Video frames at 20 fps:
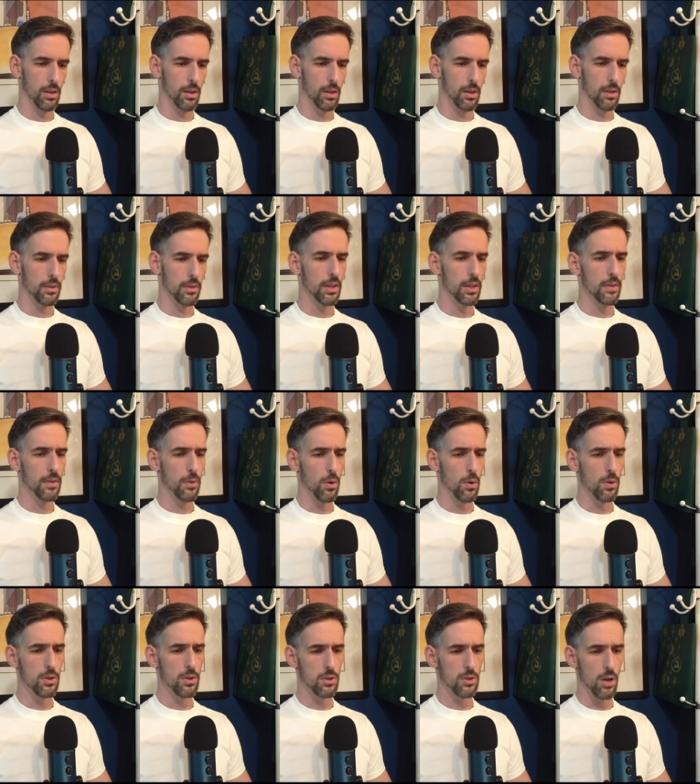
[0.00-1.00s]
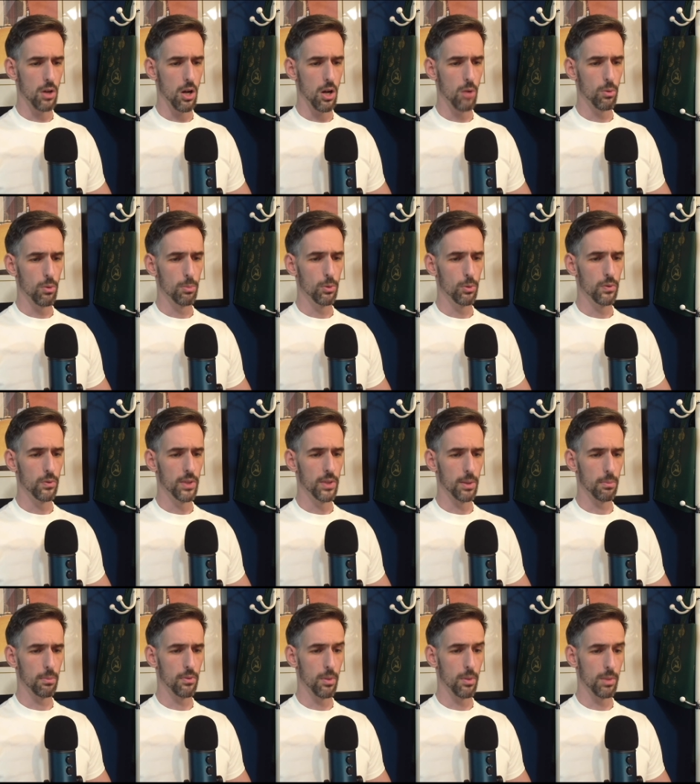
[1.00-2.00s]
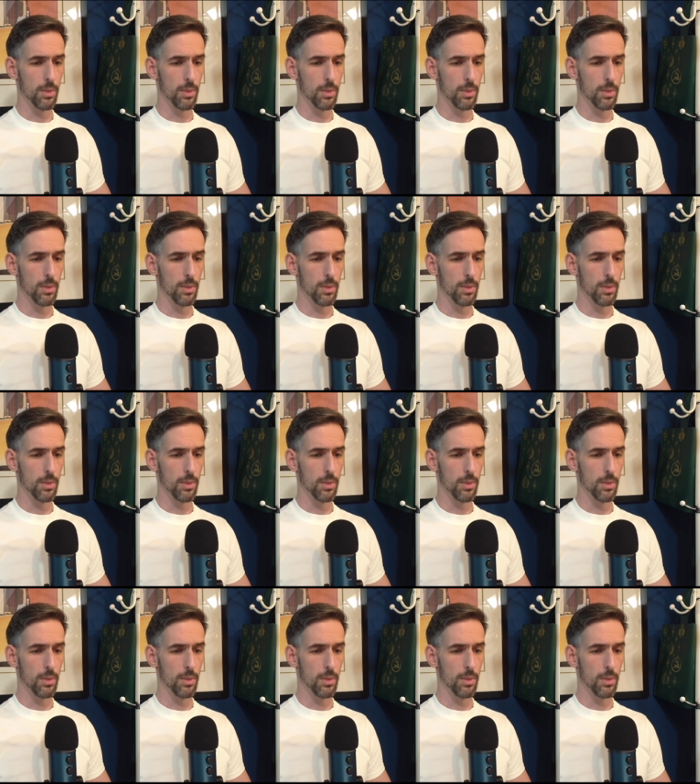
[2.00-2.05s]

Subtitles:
Therefore Saul removed him from his